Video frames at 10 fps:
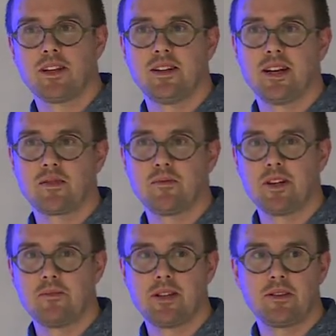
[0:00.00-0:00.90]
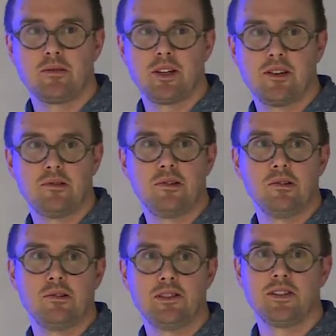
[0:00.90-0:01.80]
and experimenting with new
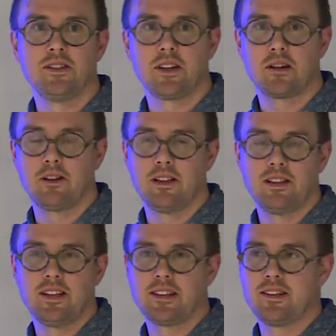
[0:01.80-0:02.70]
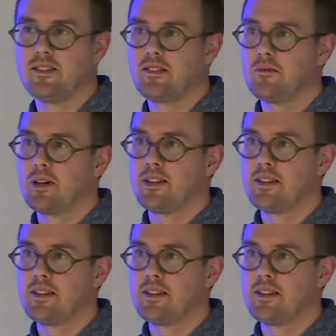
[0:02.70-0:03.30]
tools that I will get into a bit.